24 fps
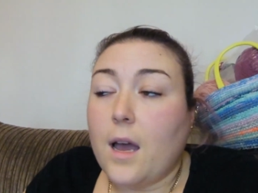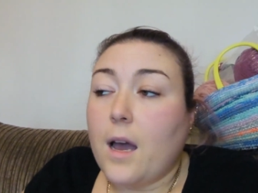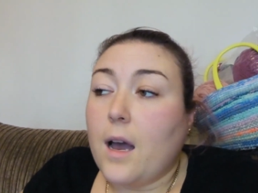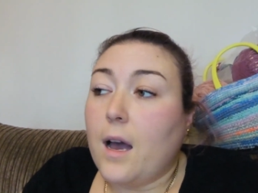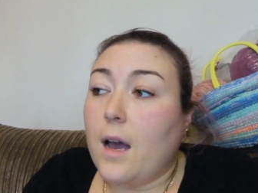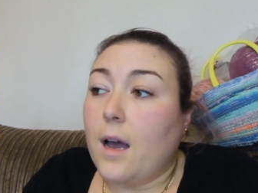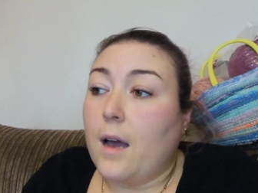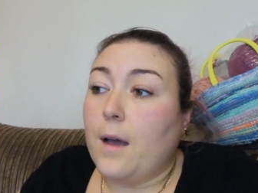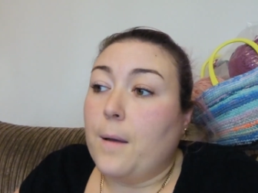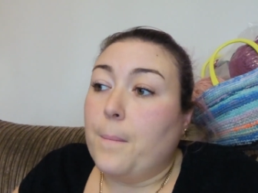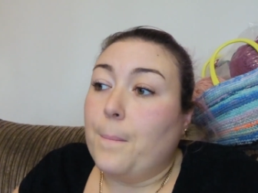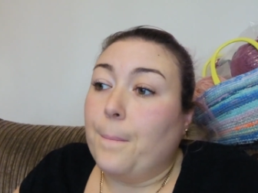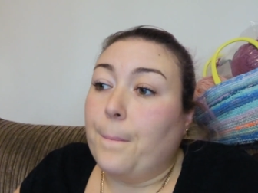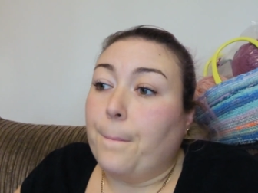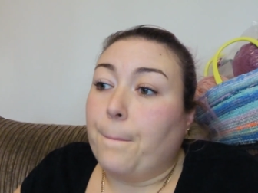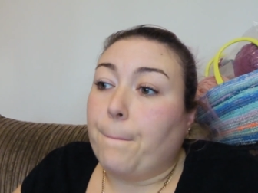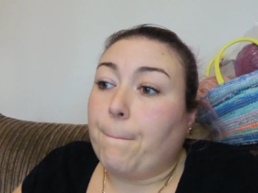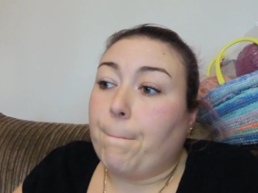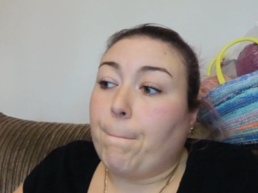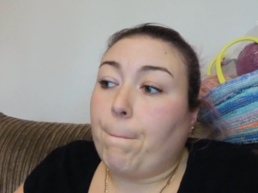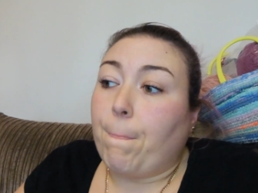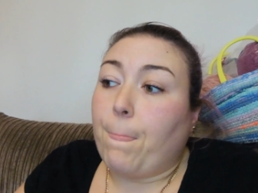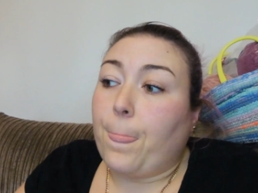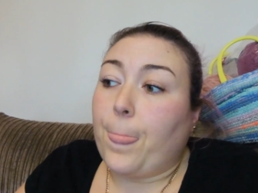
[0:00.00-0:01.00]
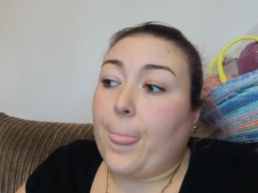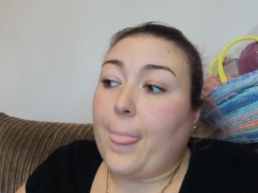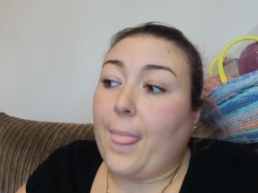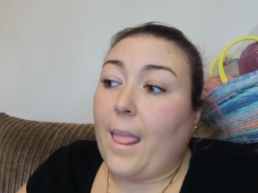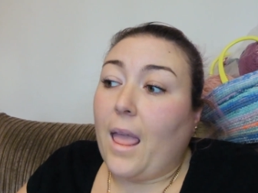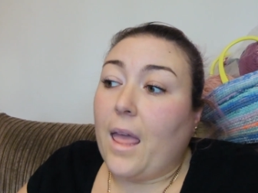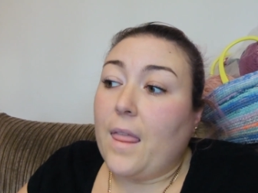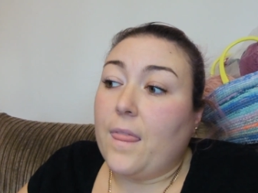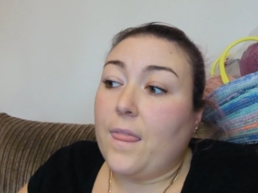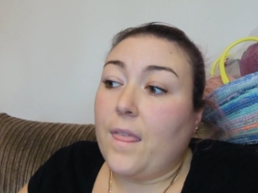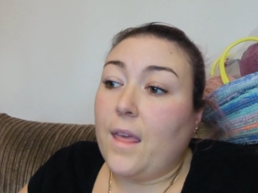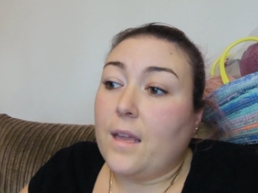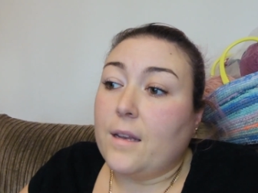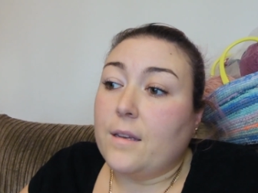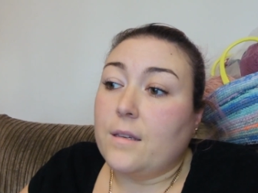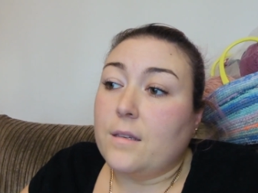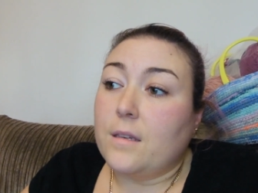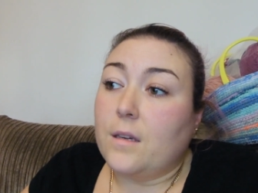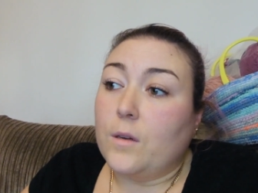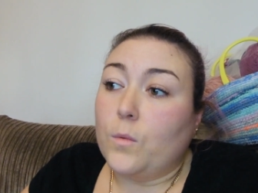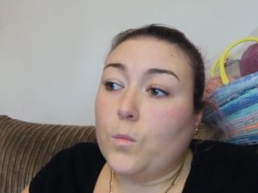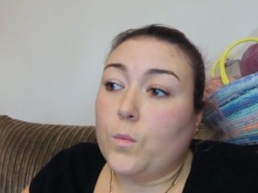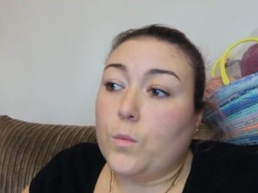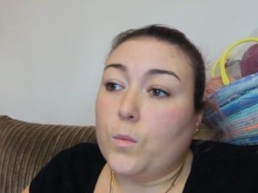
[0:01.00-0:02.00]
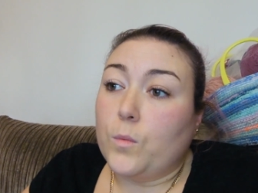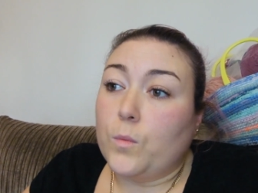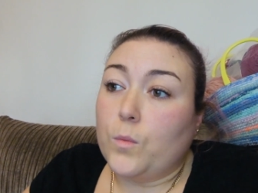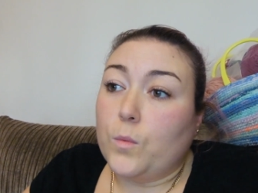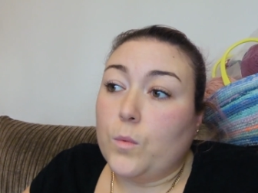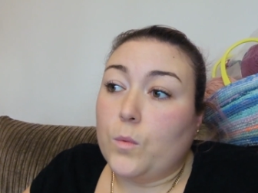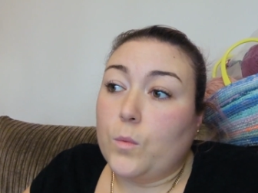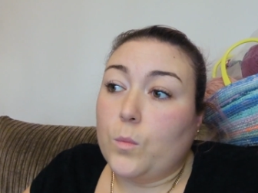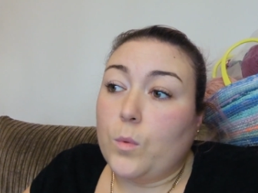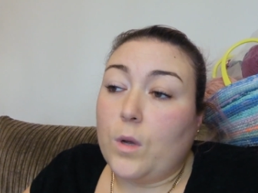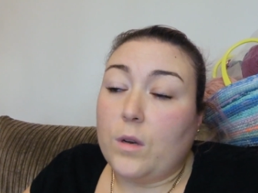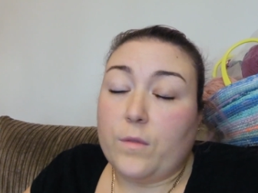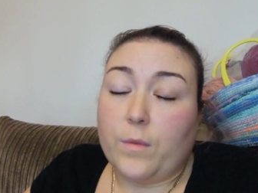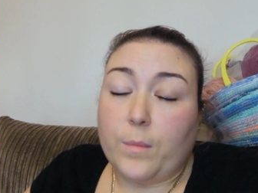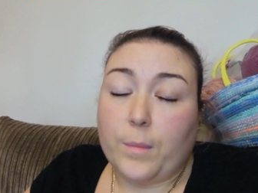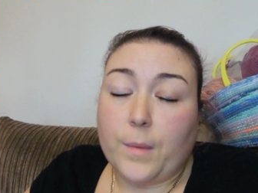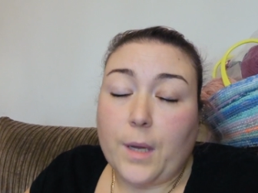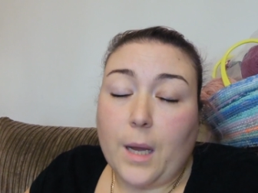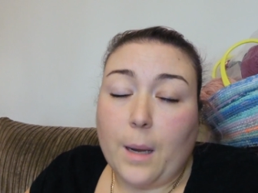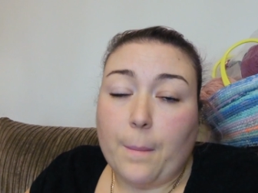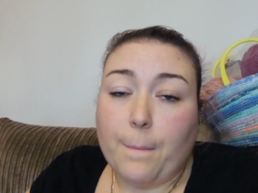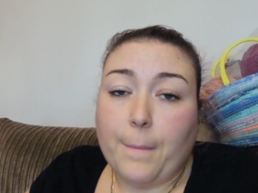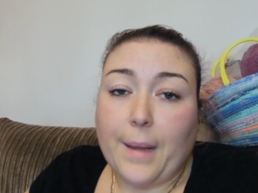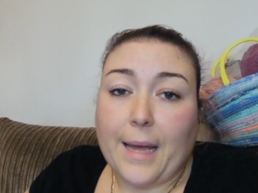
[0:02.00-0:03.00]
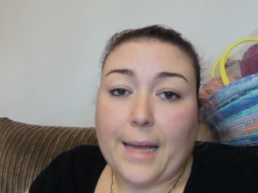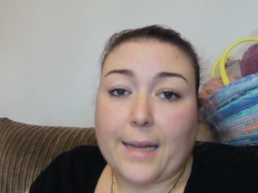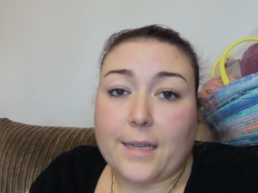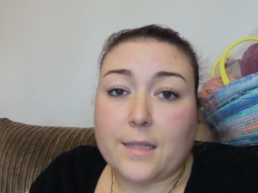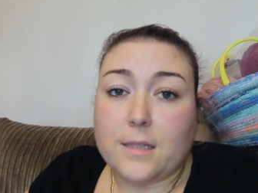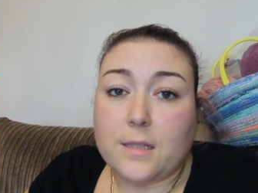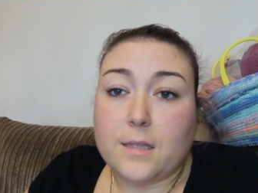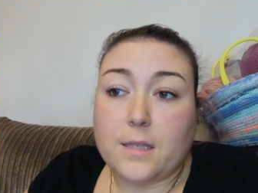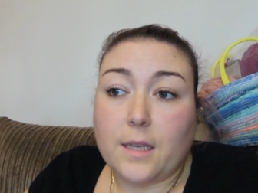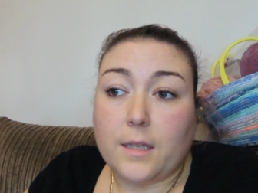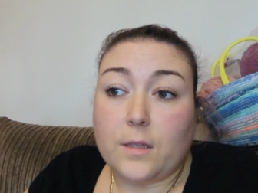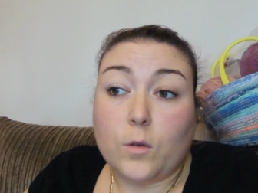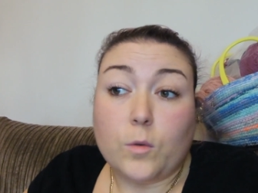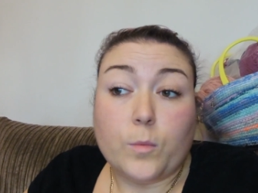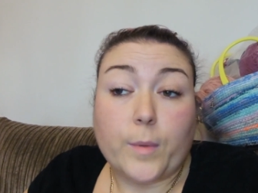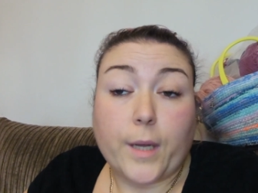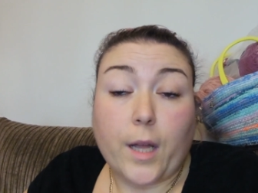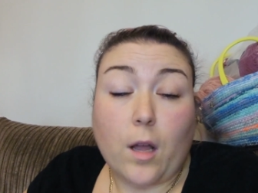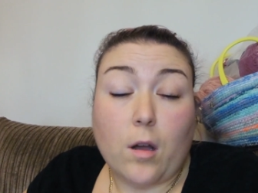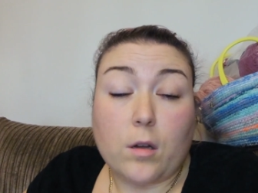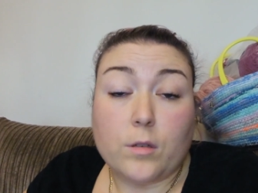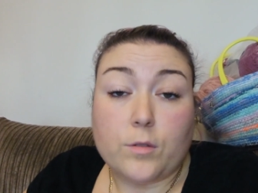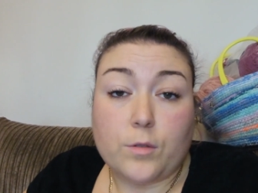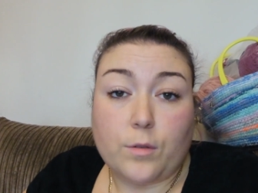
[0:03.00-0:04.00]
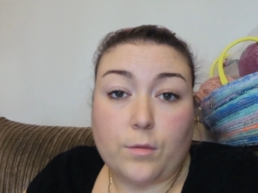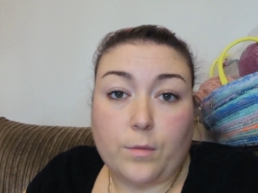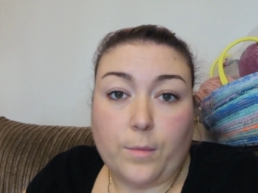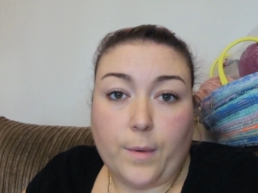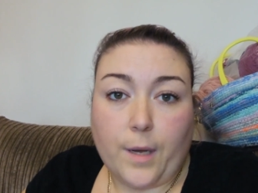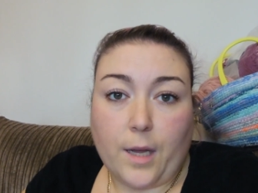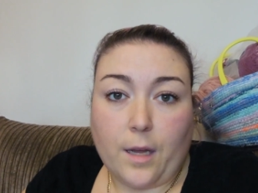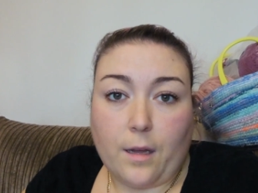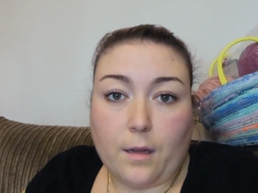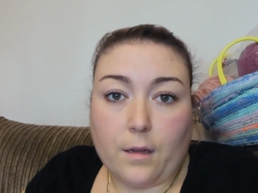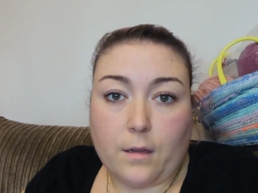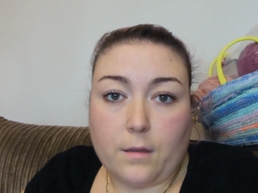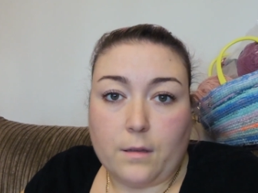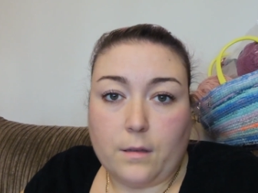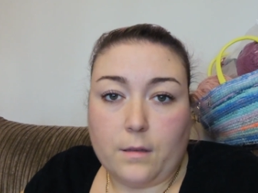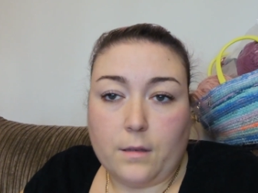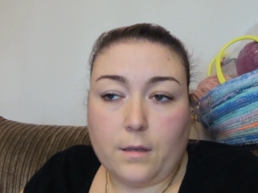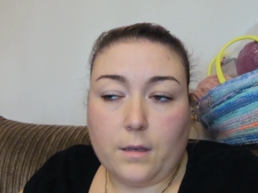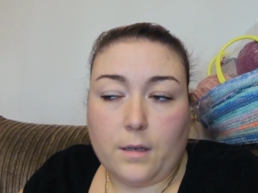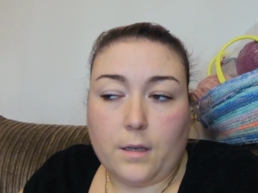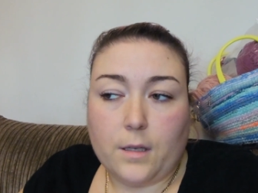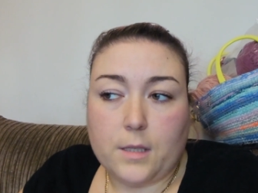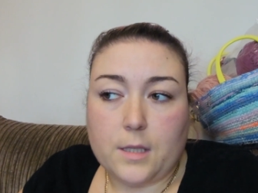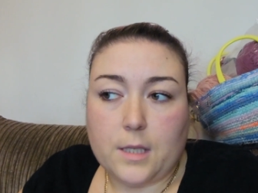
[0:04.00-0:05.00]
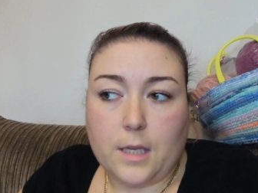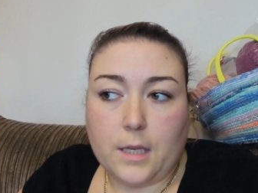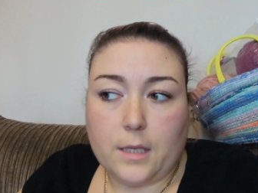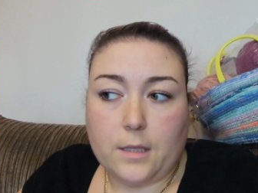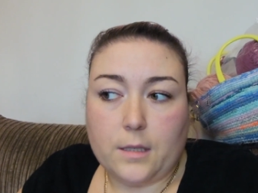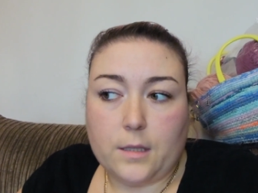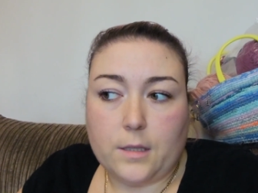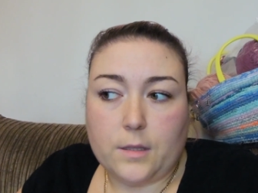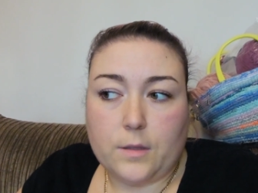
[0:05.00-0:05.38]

Um, then one of them come back and said, "Oh, we can't do the work." And I said,